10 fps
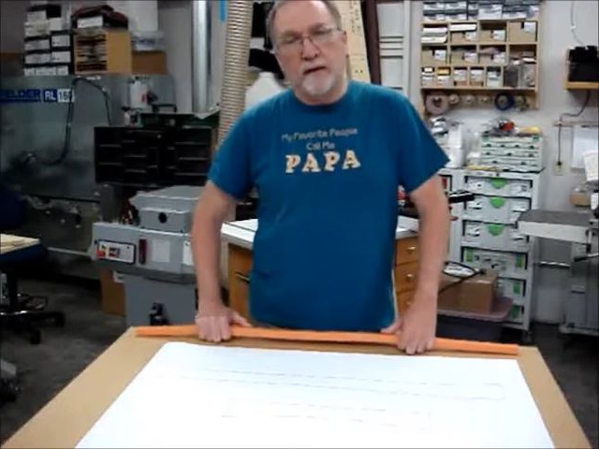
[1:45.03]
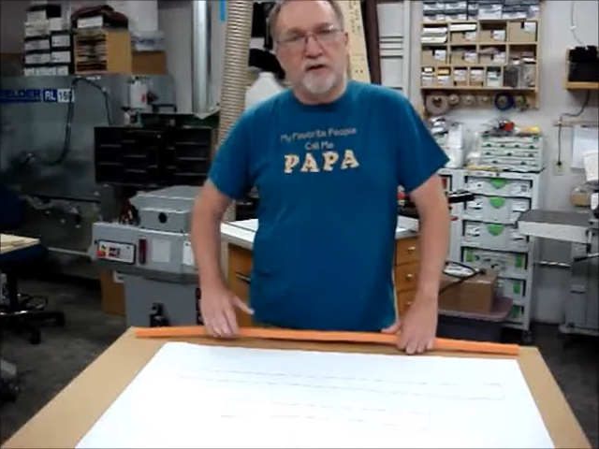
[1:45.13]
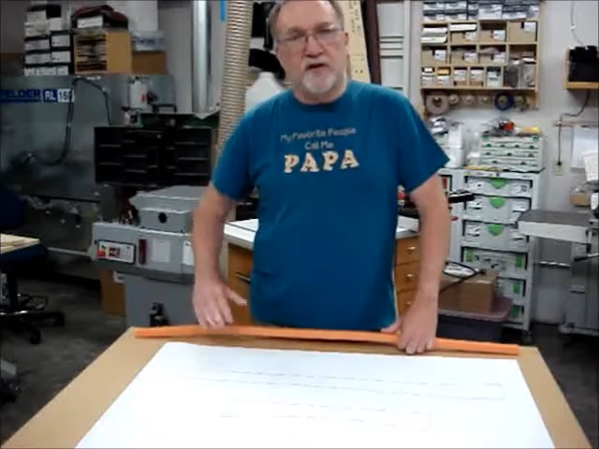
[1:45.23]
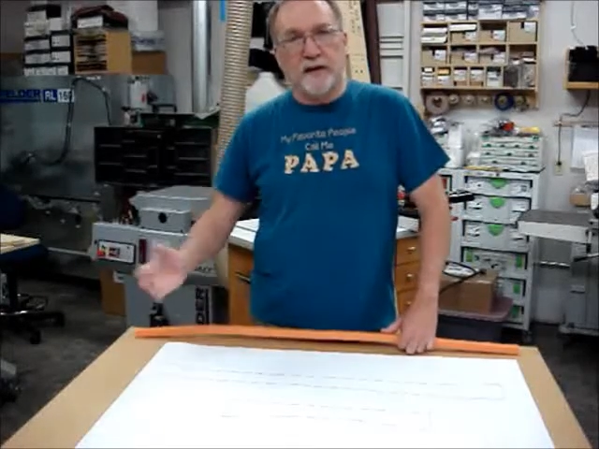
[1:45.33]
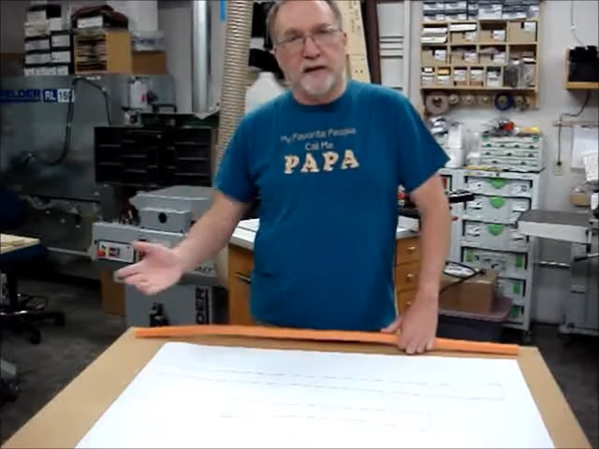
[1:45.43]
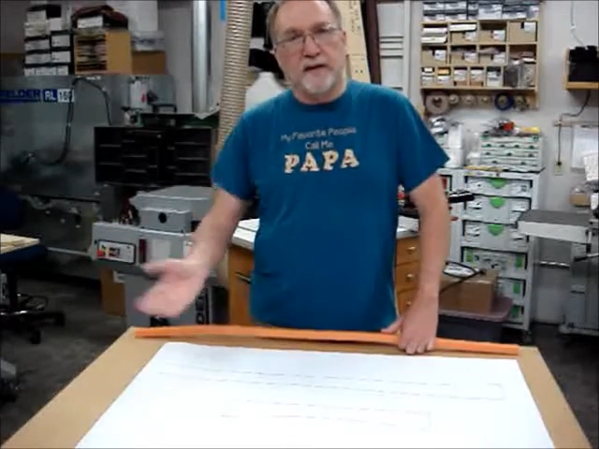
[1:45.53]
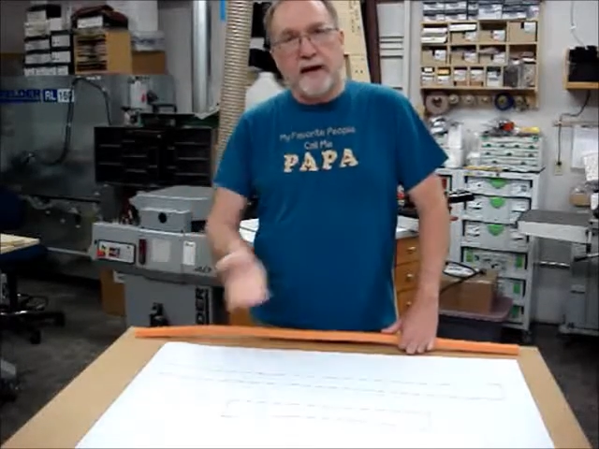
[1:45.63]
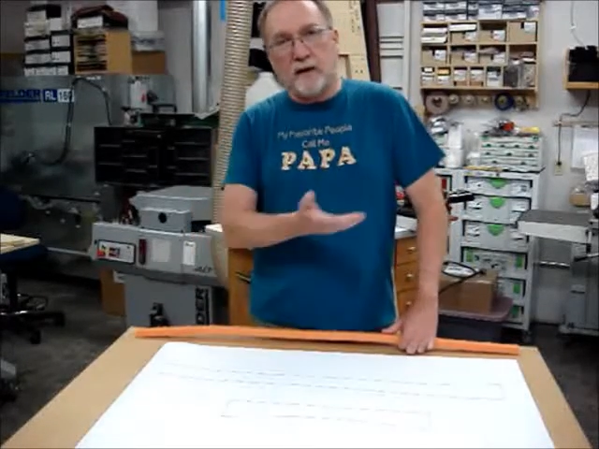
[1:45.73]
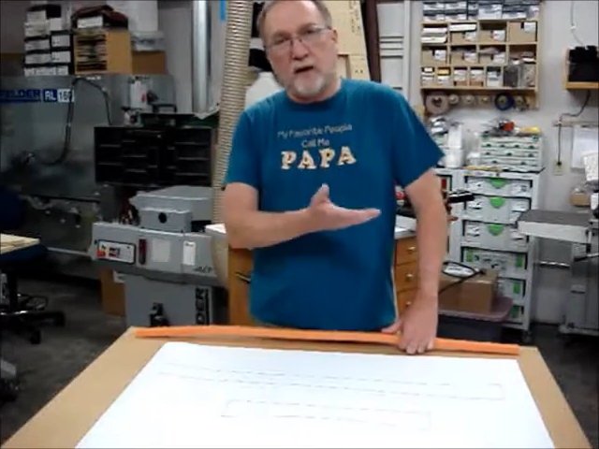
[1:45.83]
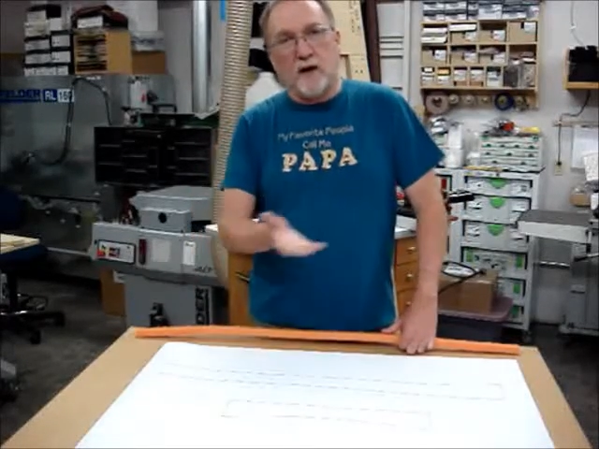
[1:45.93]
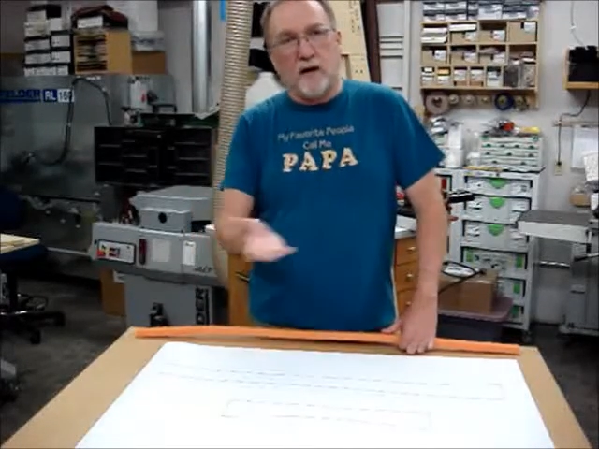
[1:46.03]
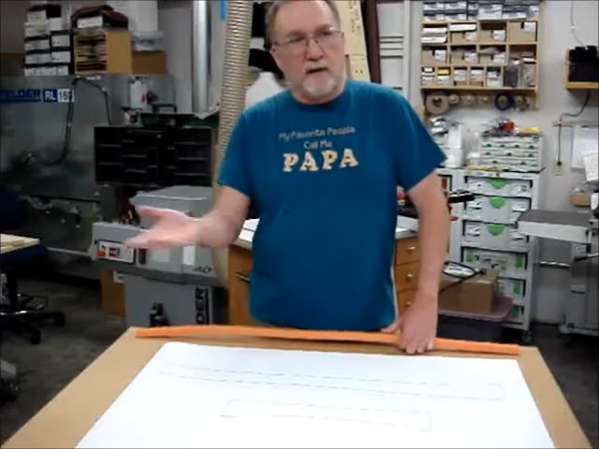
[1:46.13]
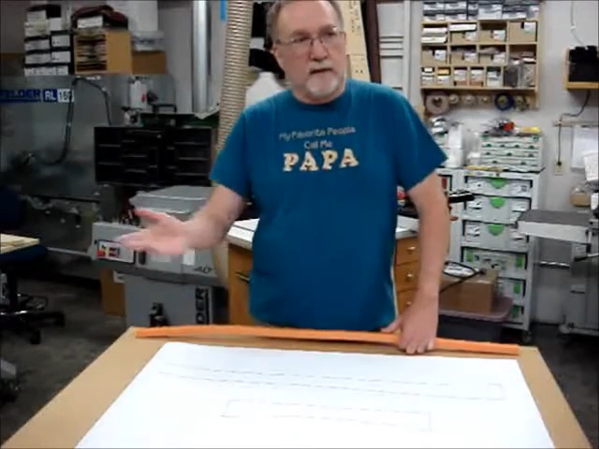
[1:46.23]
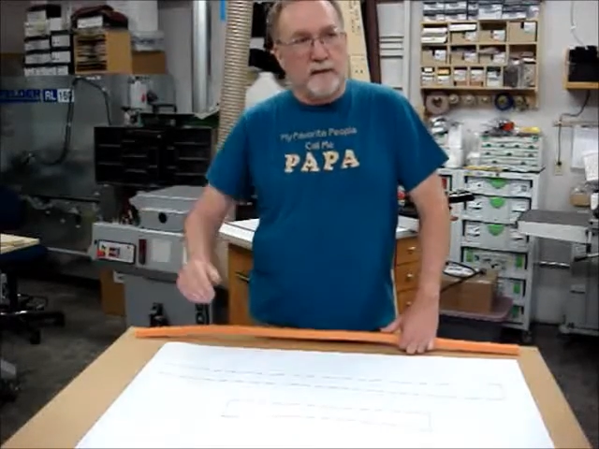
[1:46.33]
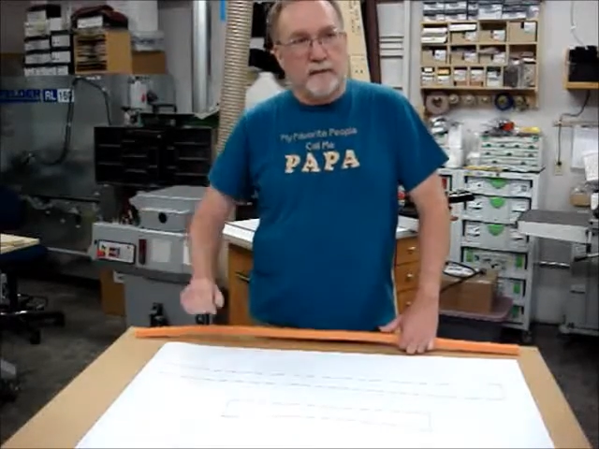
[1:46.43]
jig that
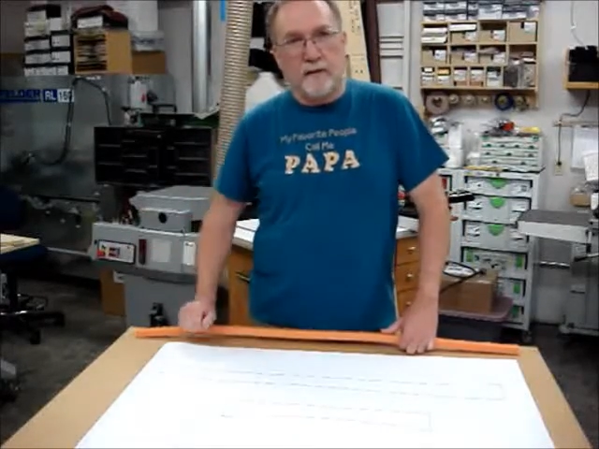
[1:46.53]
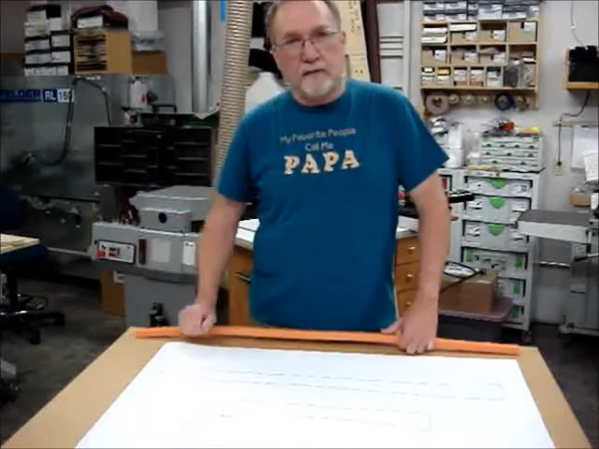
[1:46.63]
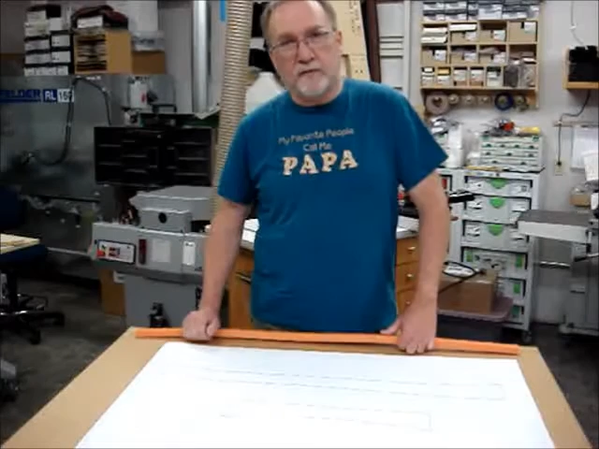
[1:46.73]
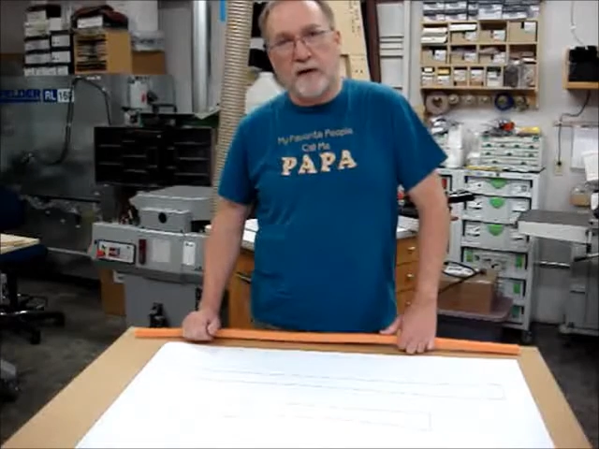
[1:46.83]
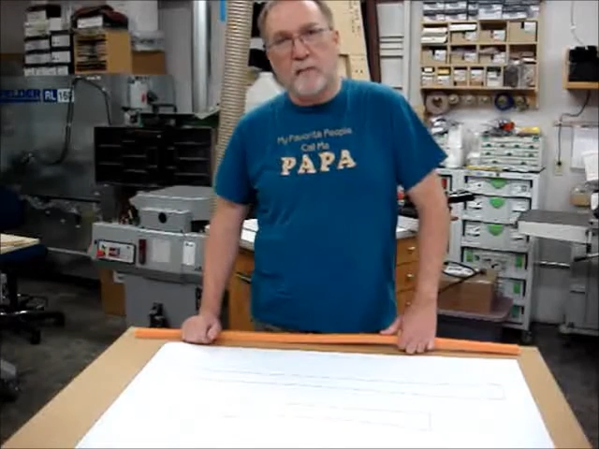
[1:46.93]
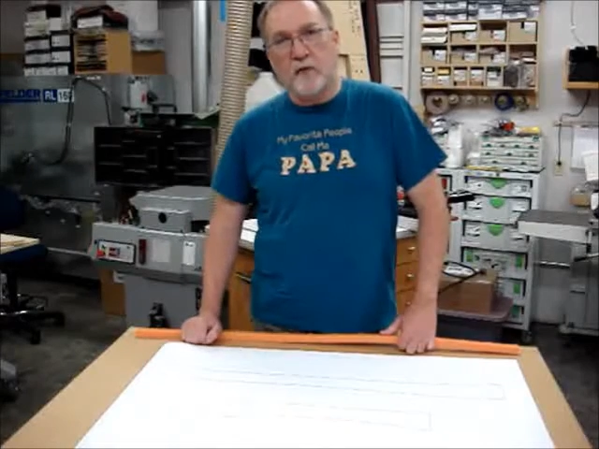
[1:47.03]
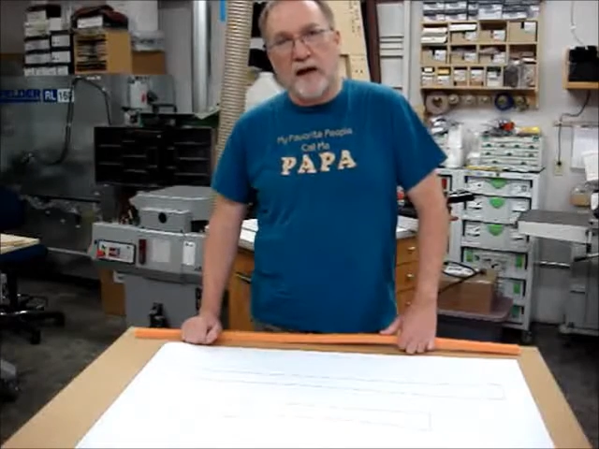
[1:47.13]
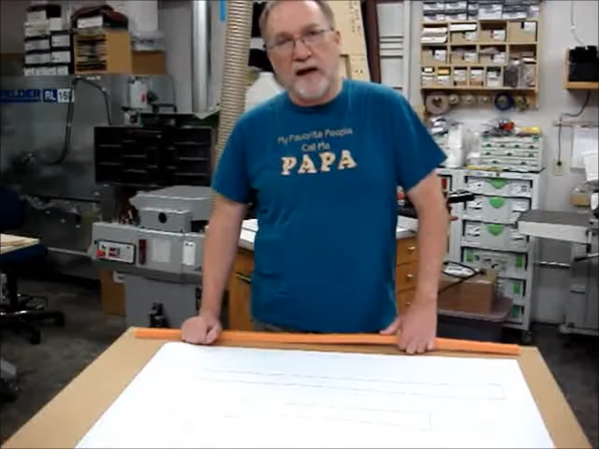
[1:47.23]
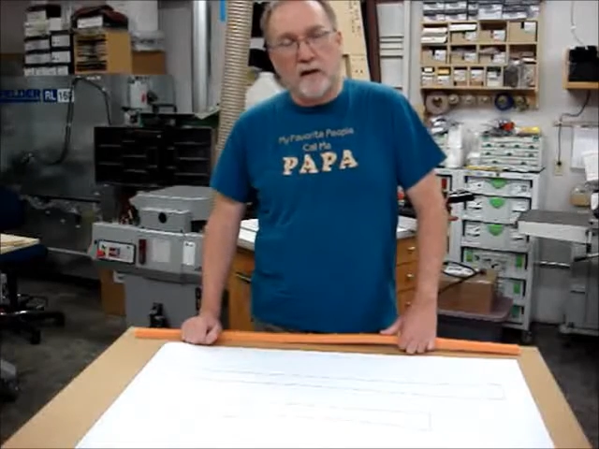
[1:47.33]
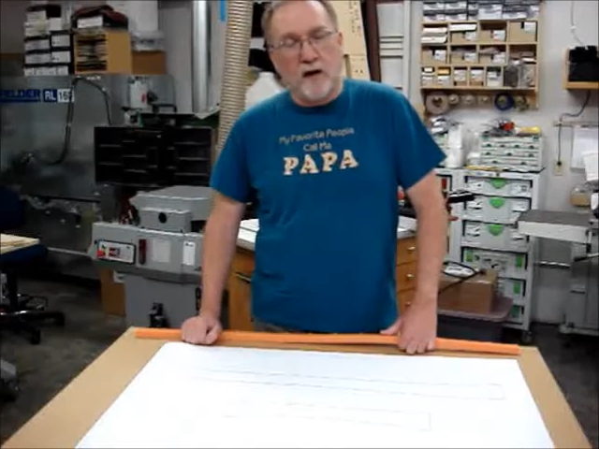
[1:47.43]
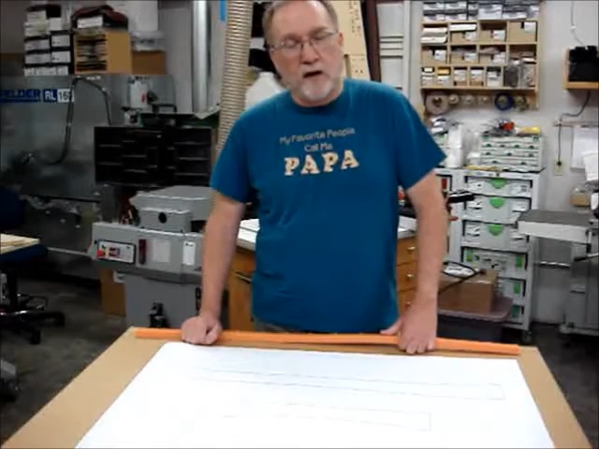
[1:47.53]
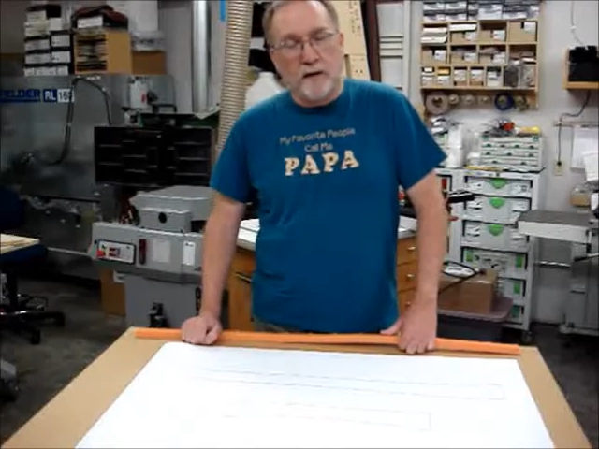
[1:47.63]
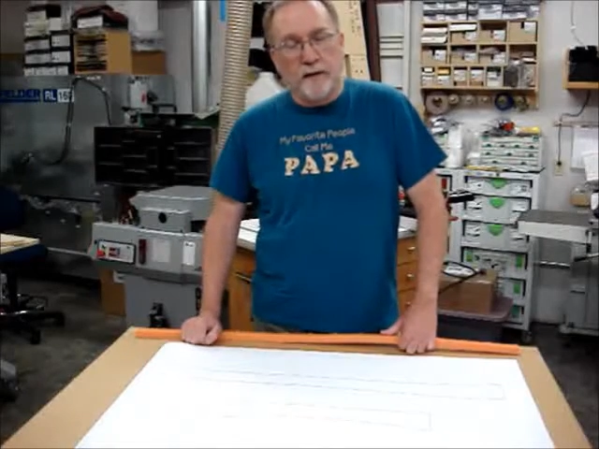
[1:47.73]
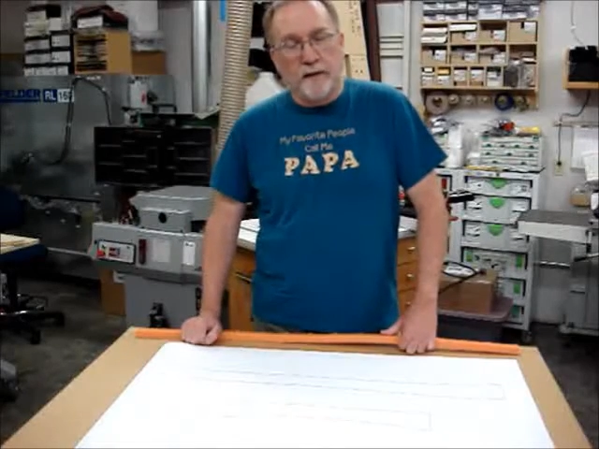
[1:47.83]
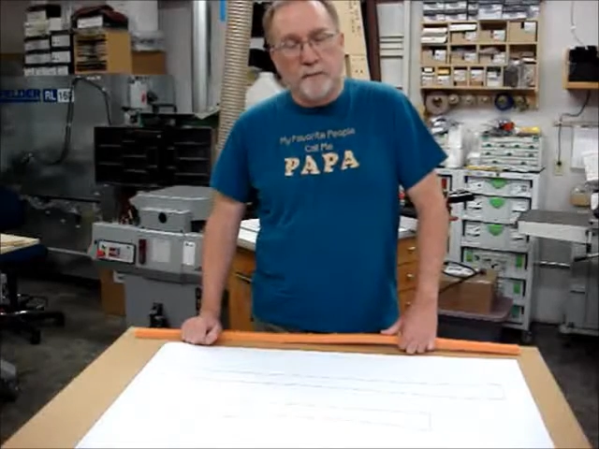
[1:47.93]
long and a trammel that
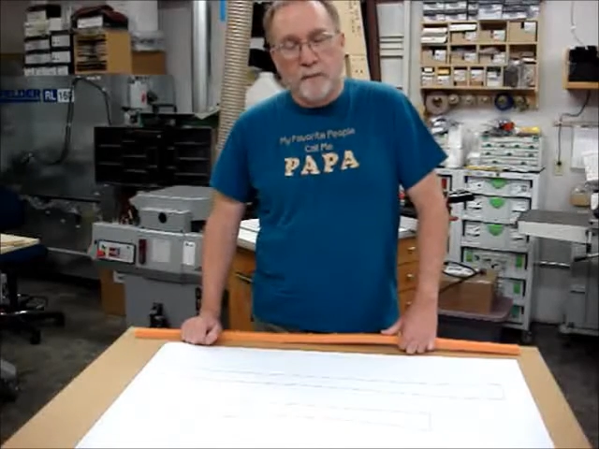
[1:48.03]
long,